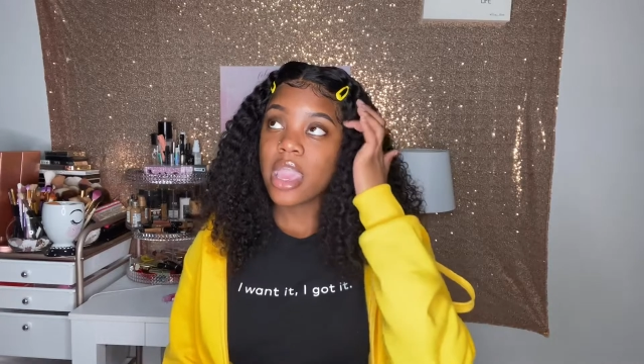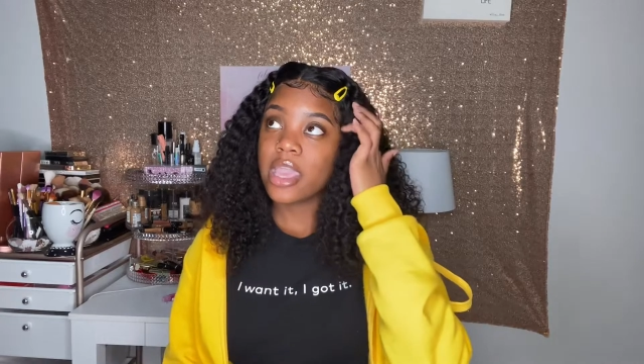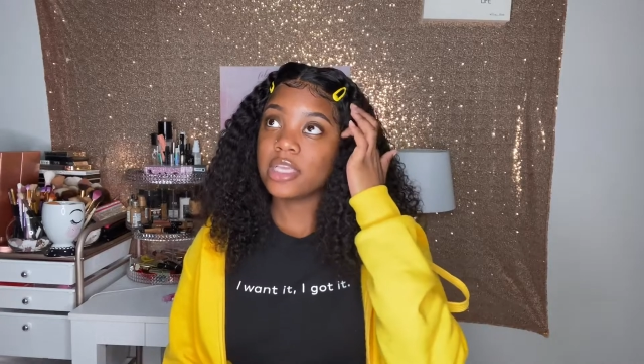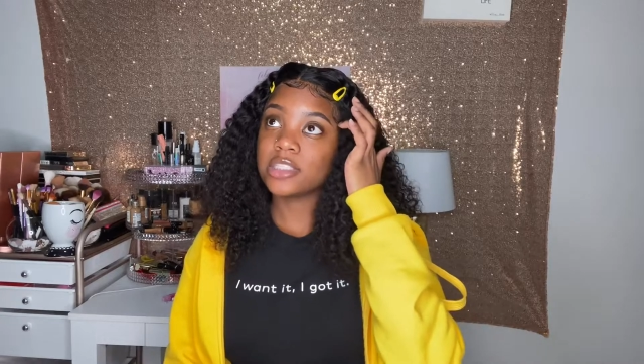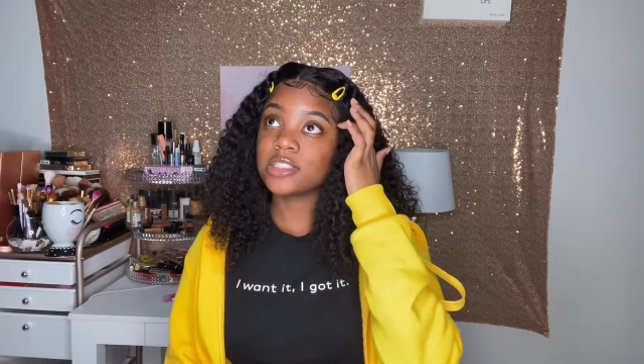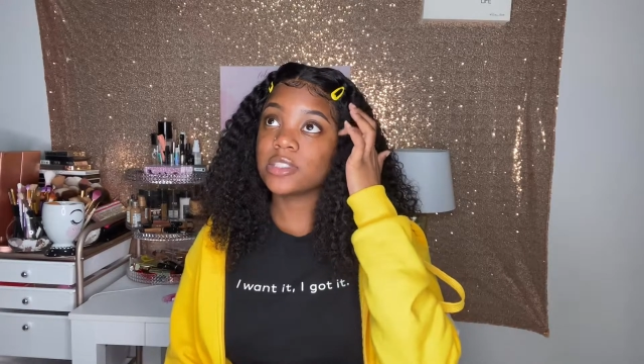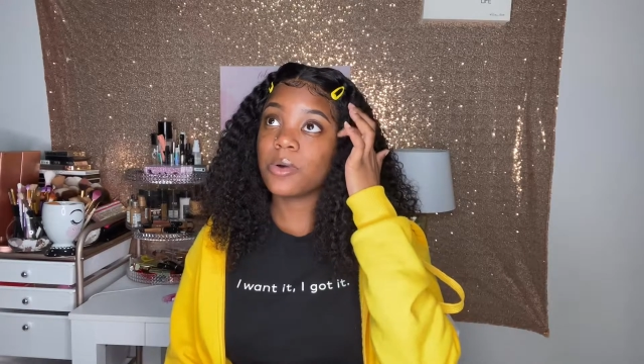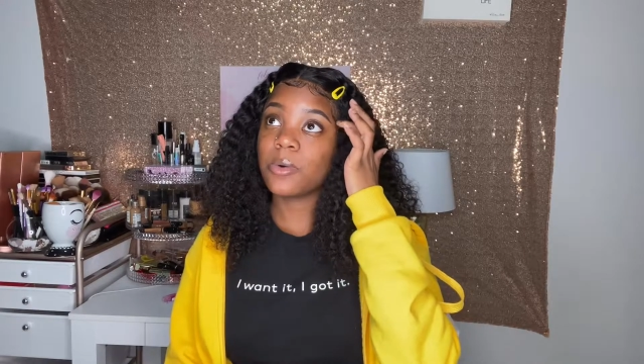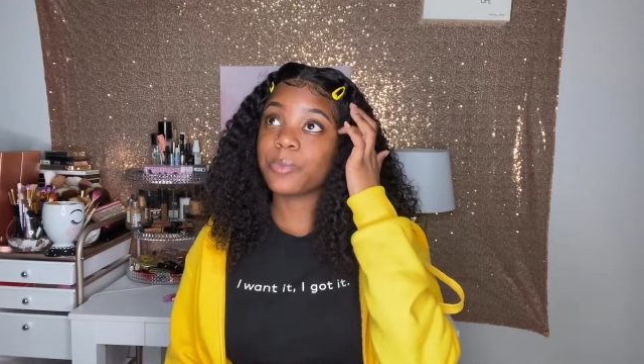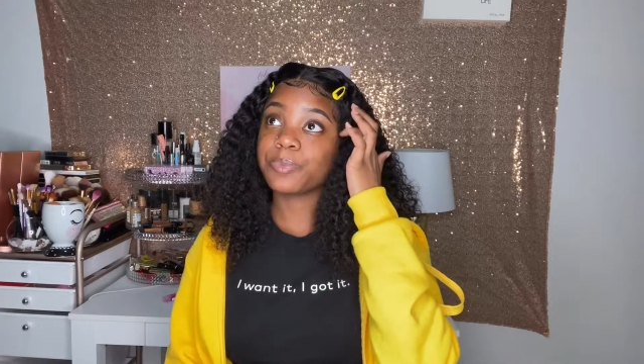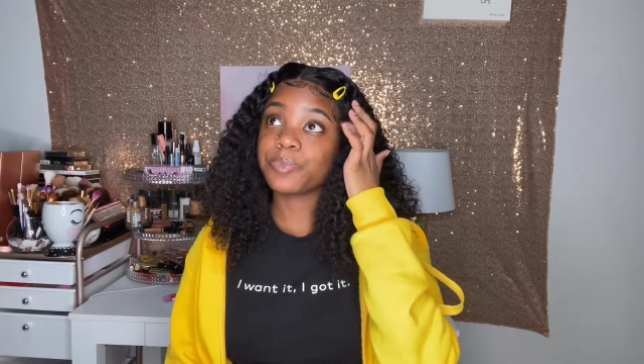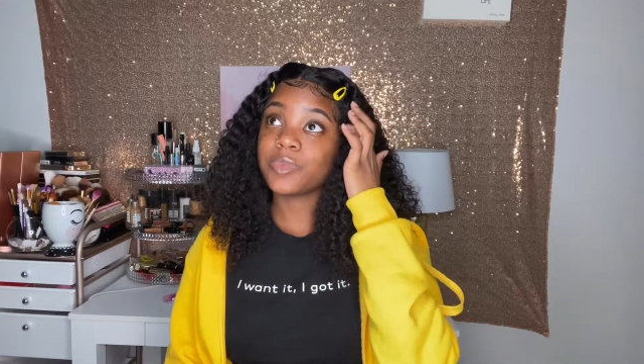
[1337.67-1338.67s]
And so
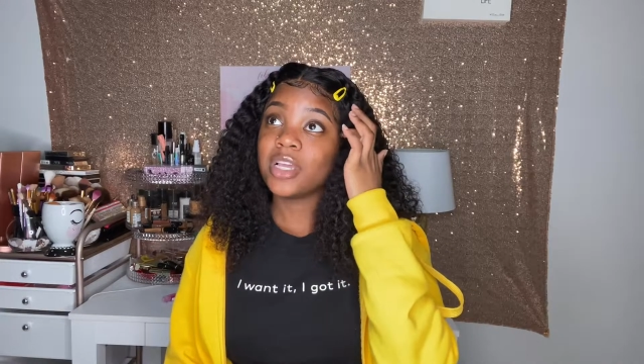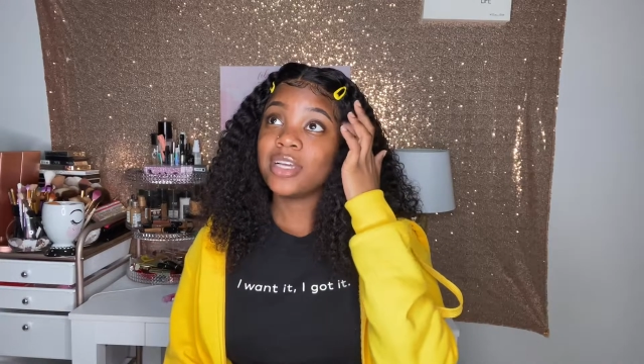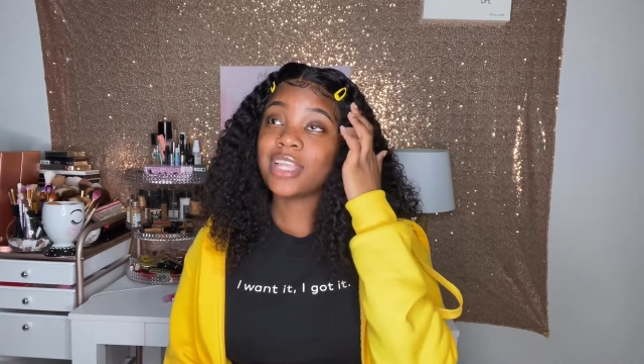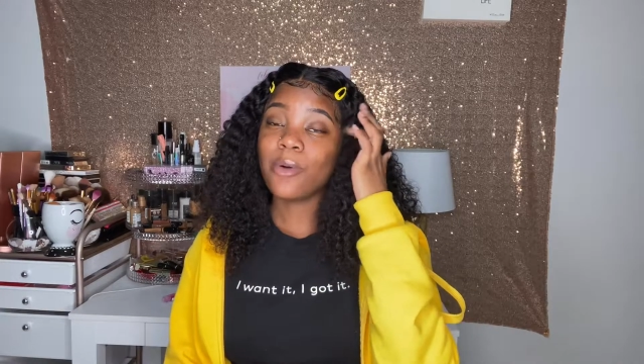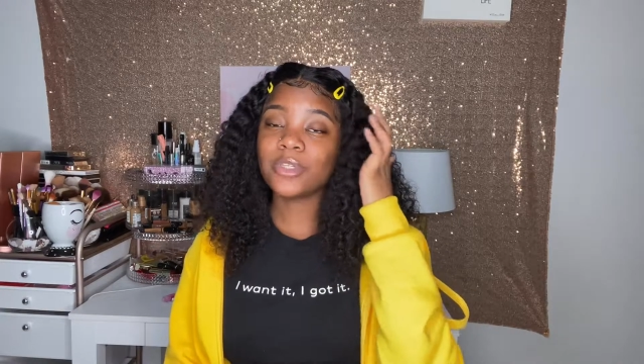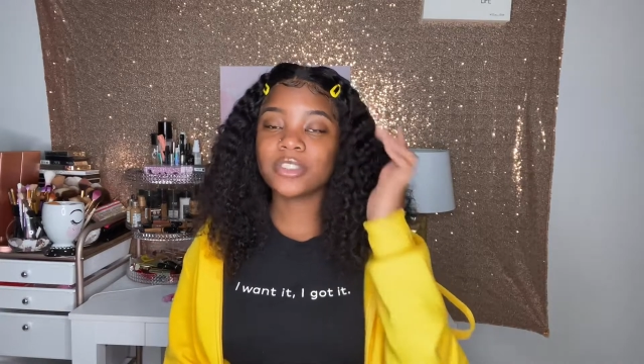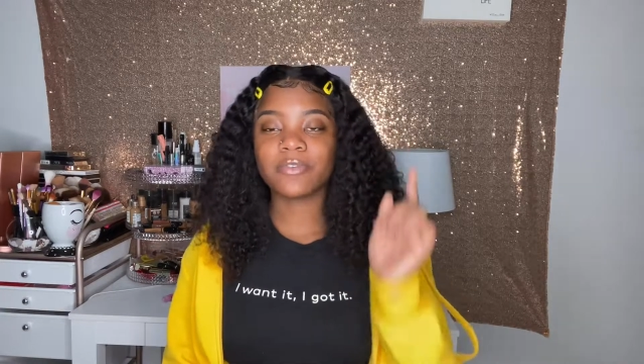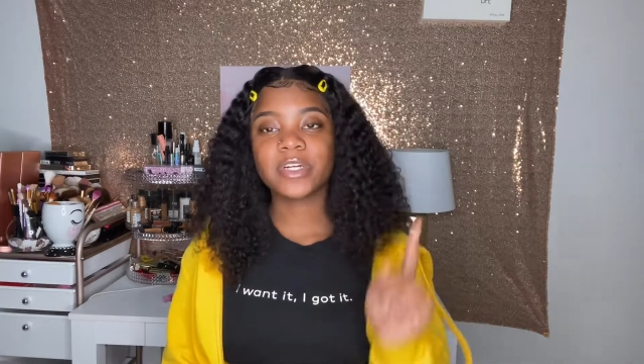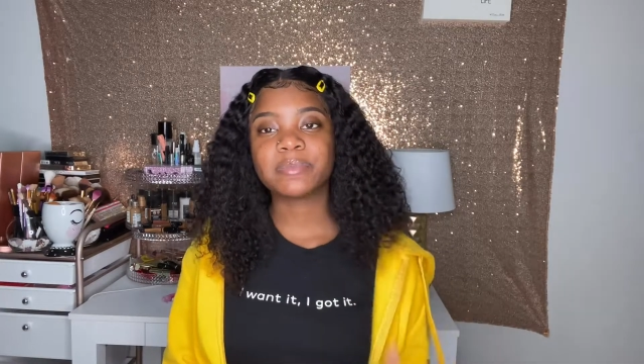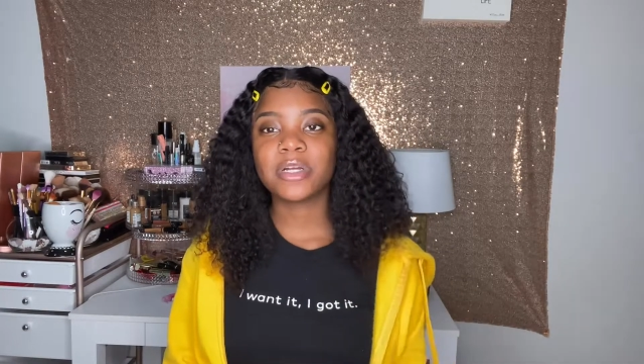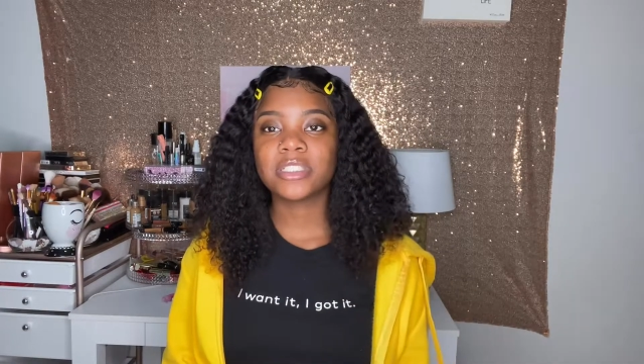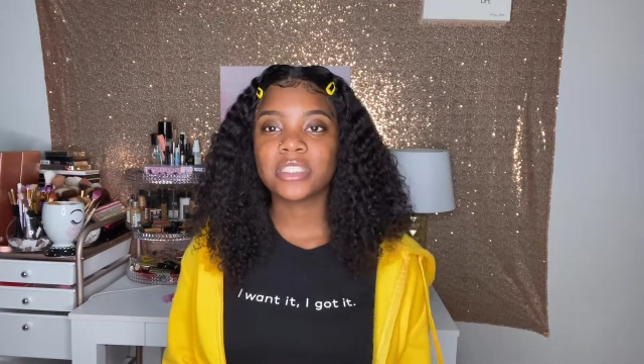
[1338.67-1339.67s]
that was the first
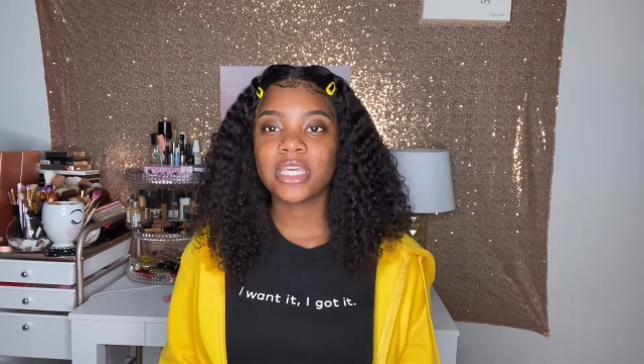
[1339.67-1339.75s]
person.